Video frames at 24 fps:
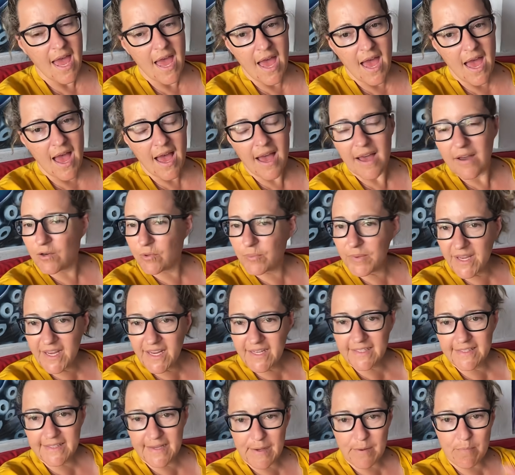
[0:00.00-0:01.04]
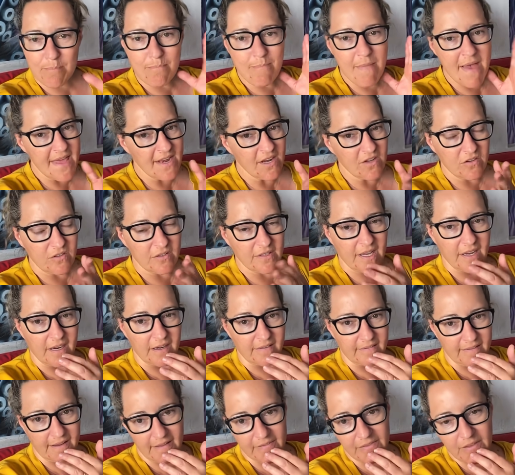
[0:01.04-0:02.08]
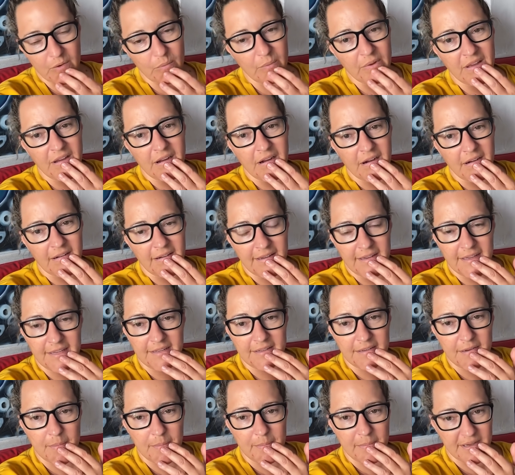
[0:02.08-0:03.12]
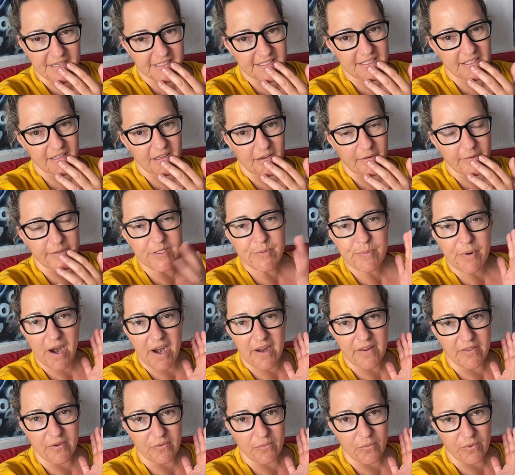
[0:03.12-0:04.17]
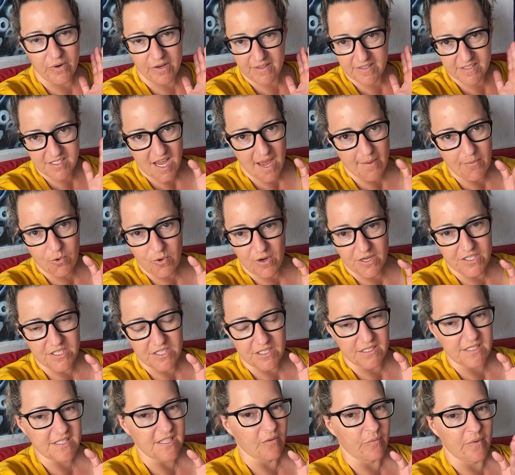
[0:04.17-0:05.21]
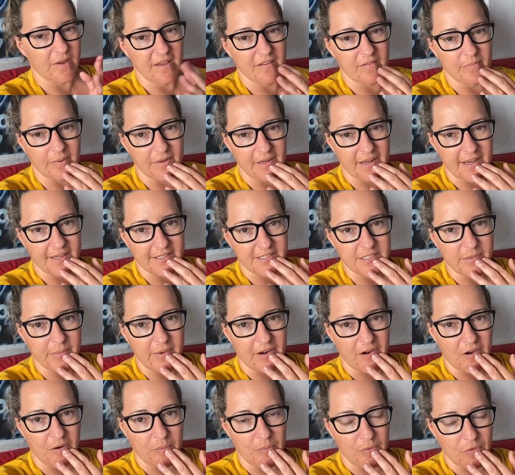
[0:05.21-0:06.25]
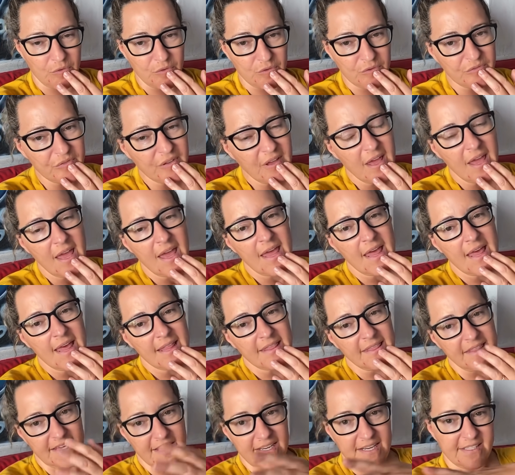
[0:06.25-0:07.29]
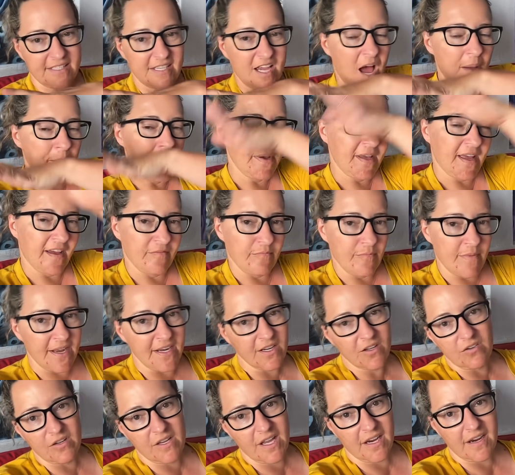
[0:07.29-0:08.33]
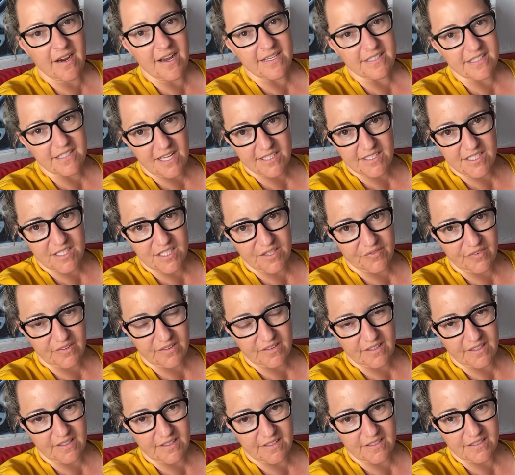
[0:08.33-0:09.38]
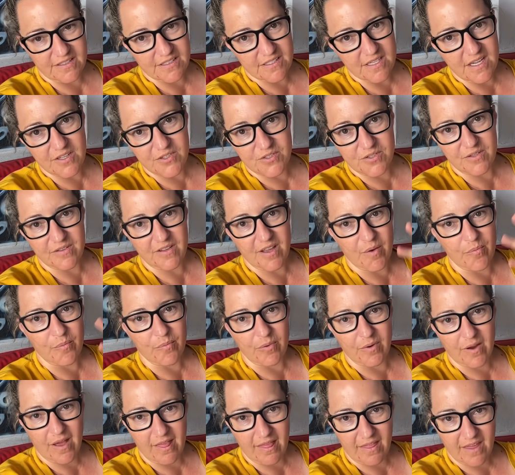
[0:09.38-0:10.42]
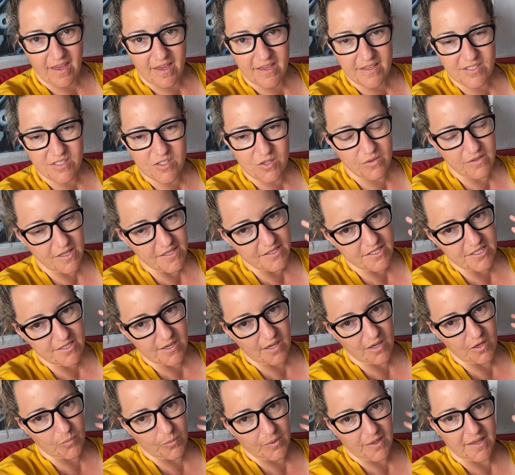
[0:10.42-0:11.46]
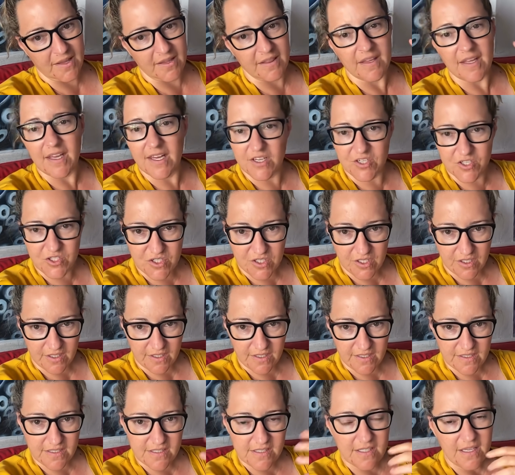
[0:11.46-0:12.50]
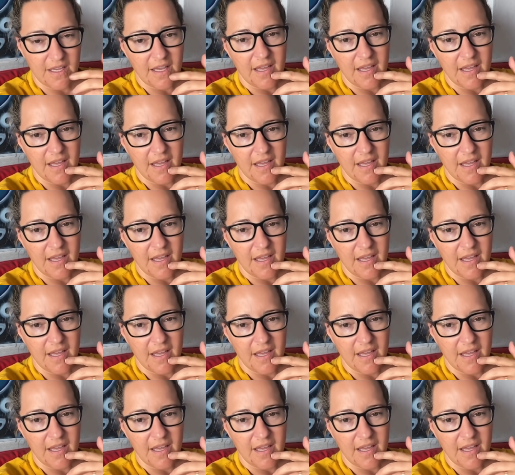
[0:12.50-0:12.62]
How are we handling medical care now that we are in Mexico? It's probably one of the top questions that we have been asked about our move. The topic of medical care has lots of different things under the umbrella, so let's start with insurance.